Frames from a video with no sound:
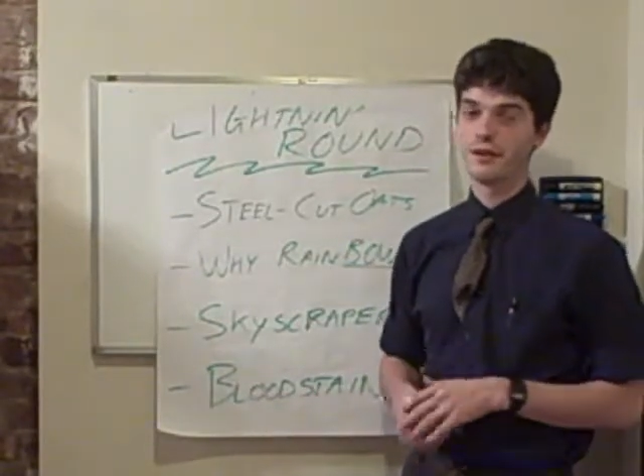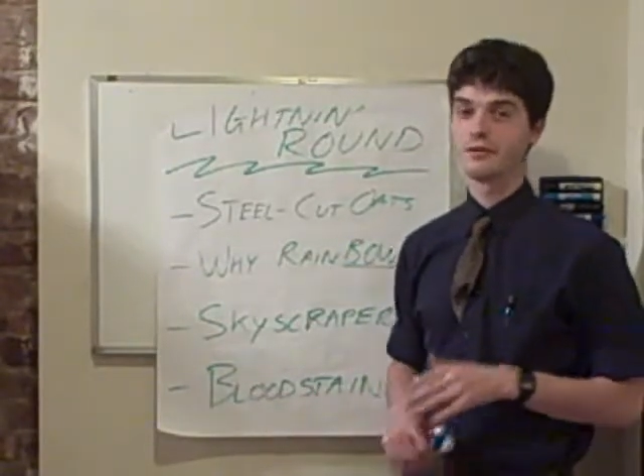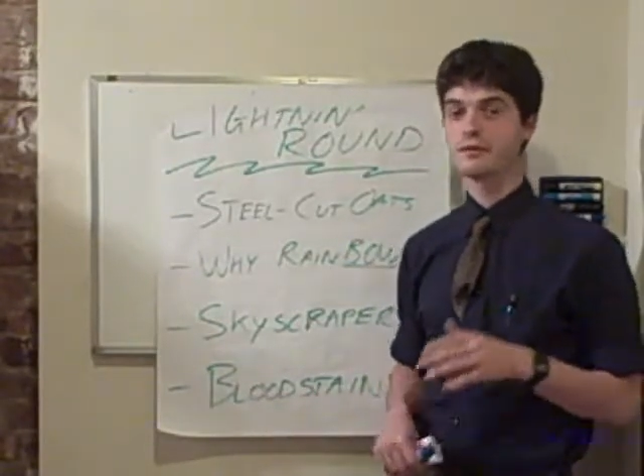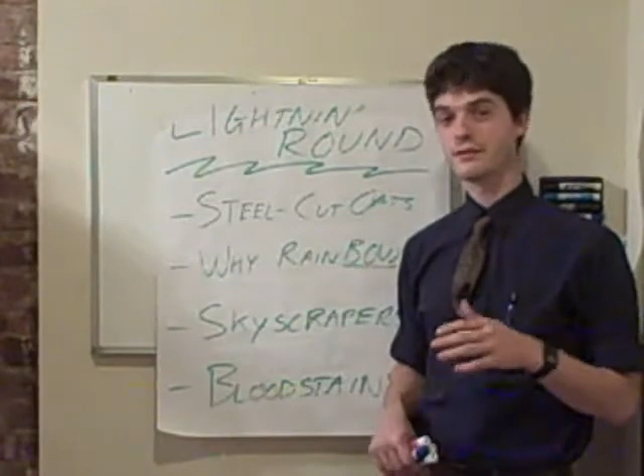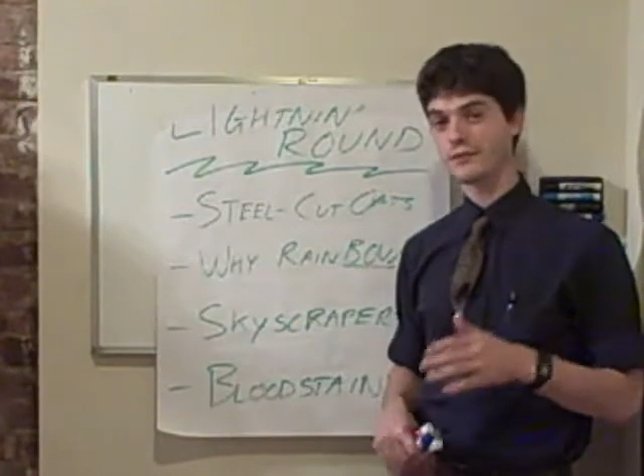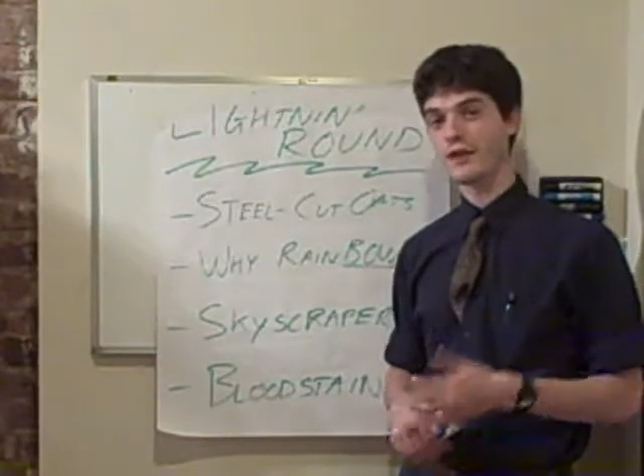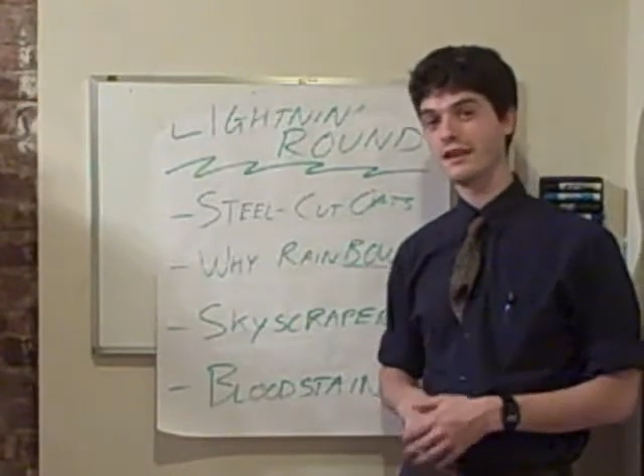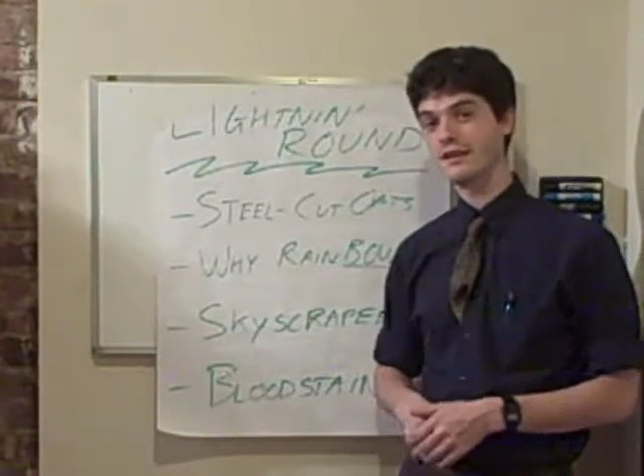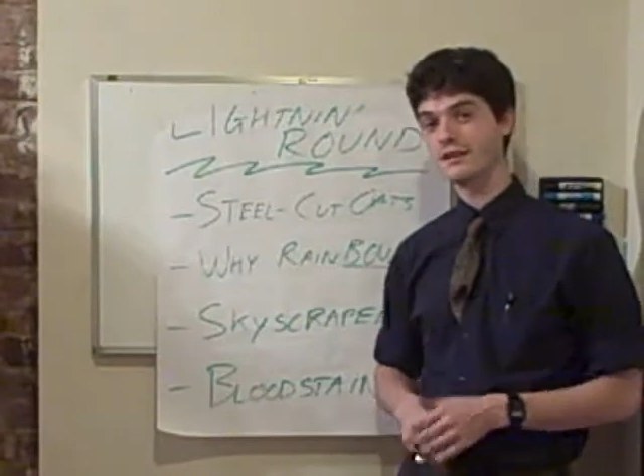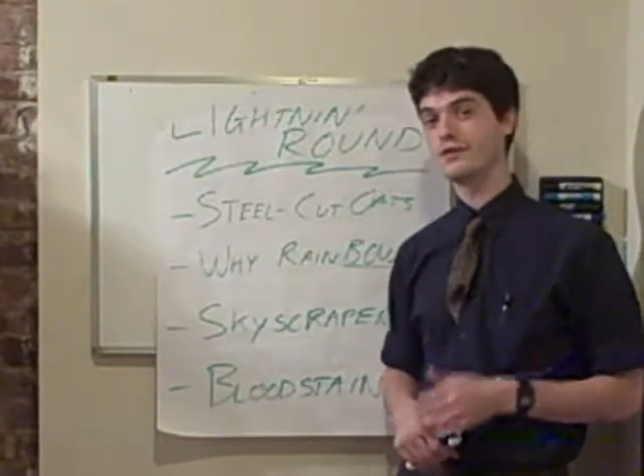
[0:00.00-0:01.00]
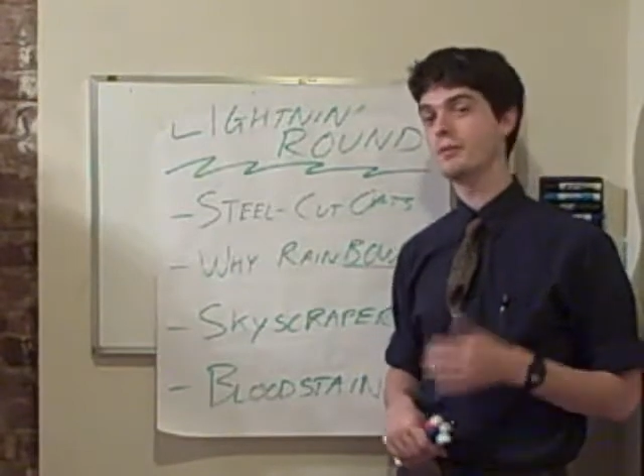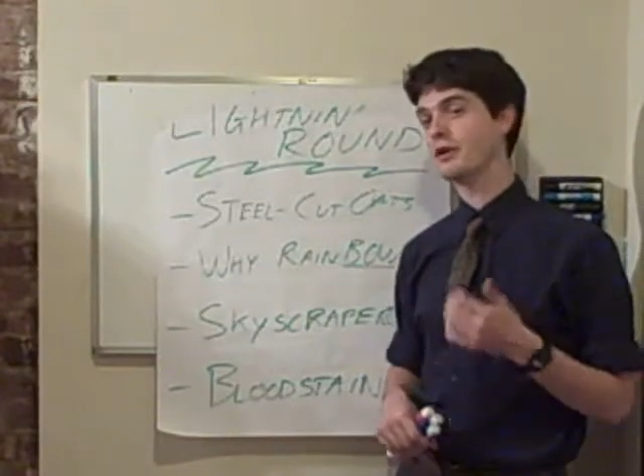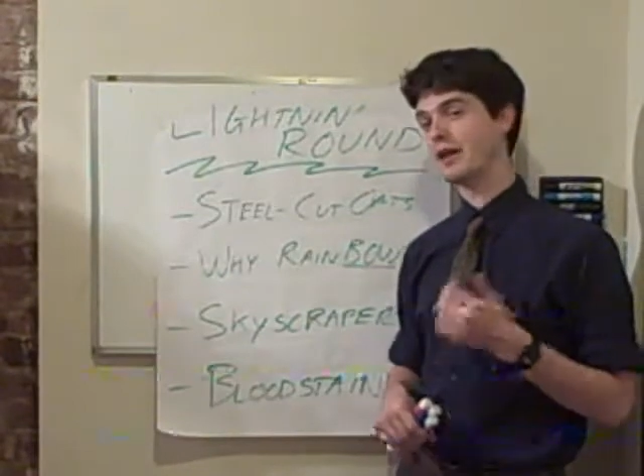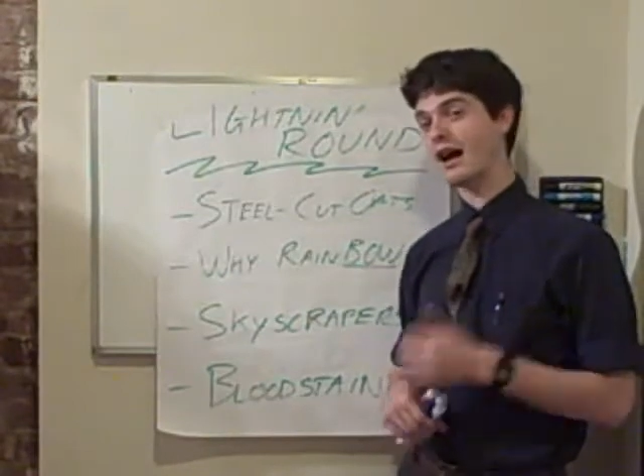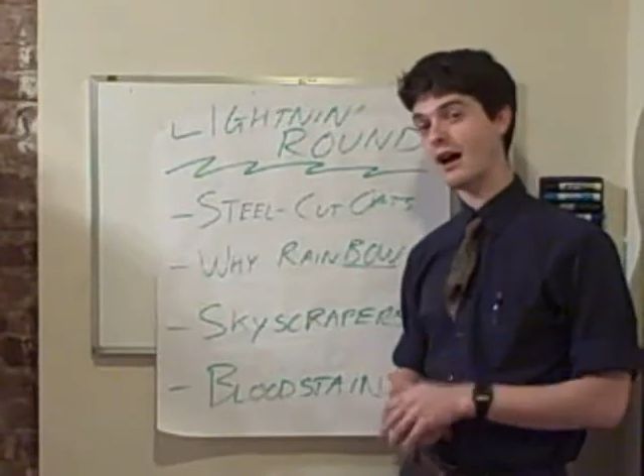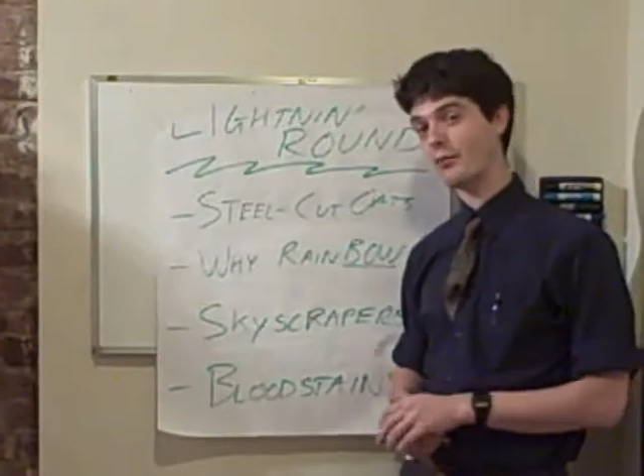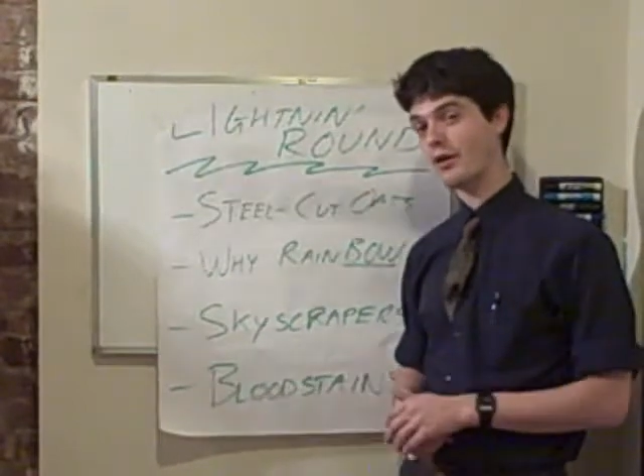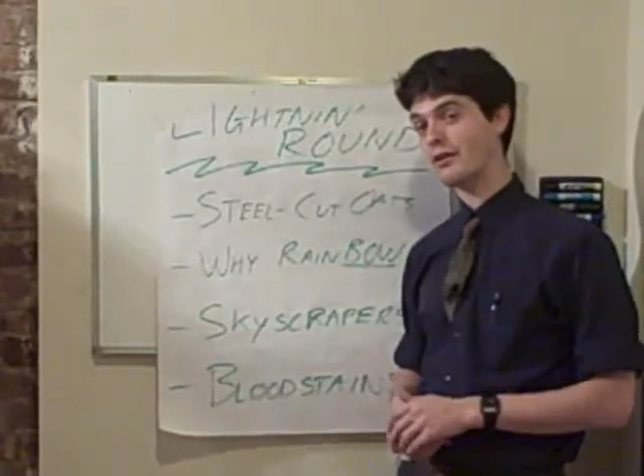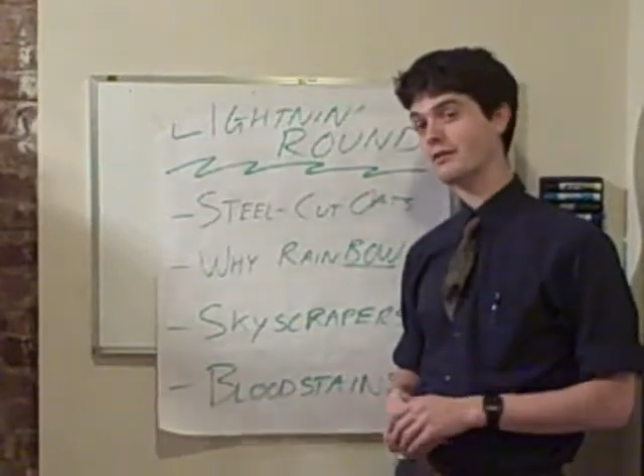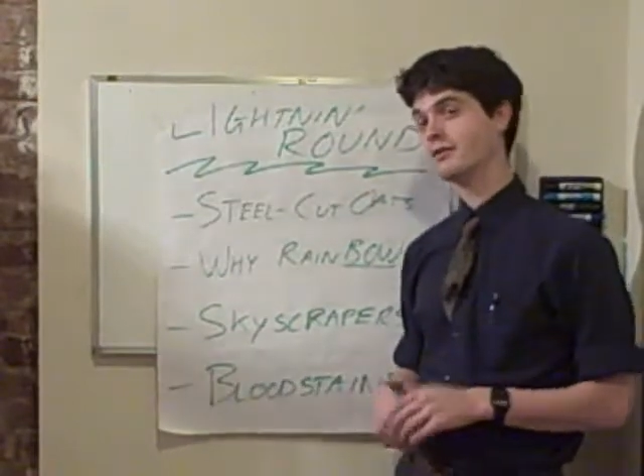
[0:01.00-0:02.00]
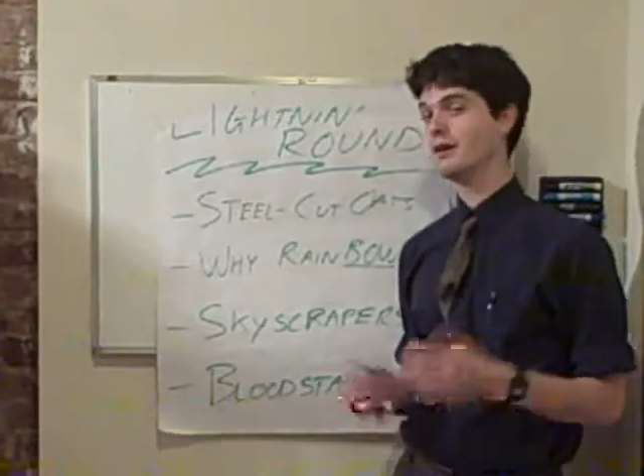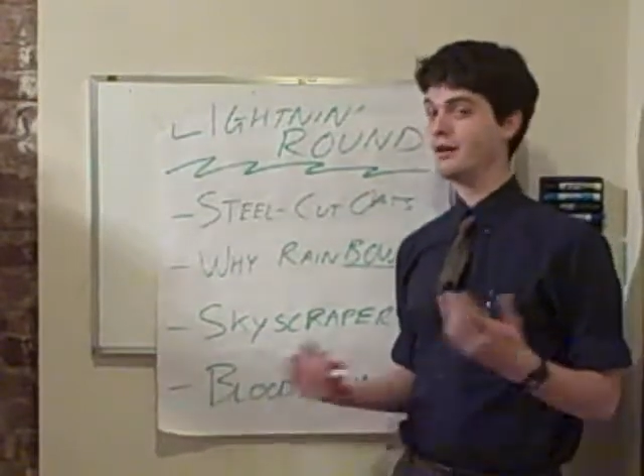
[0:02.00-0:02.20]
The reason for that is if you put them in hot water,